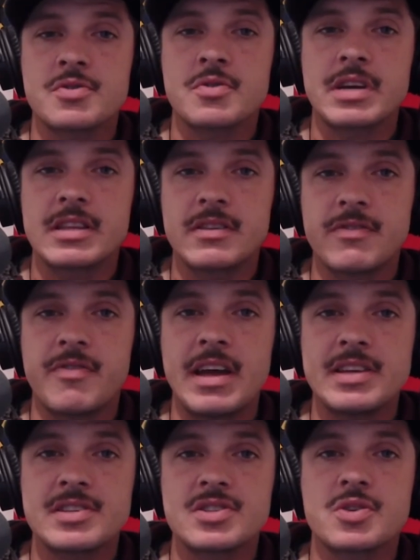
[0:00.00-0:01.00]
get the
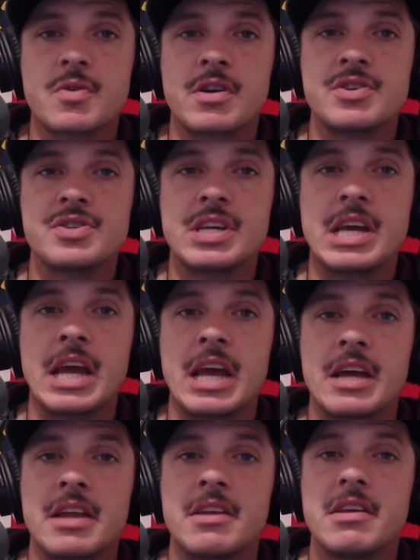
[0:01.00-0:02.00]
face as square as you
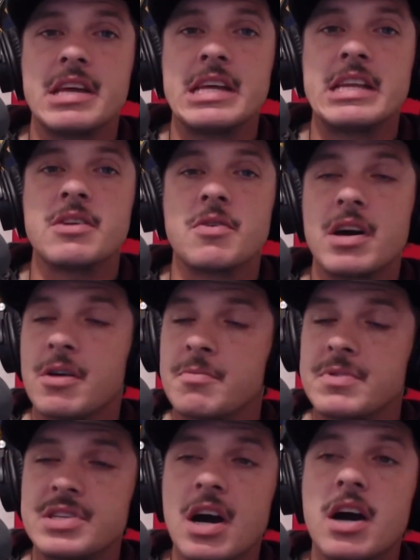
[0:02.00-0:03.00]
can, and it'll help a
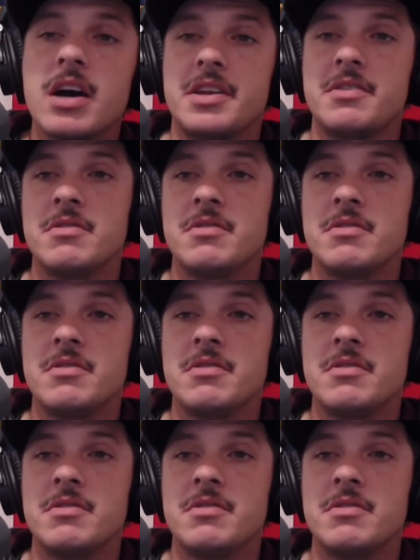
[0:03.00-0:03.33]
ton.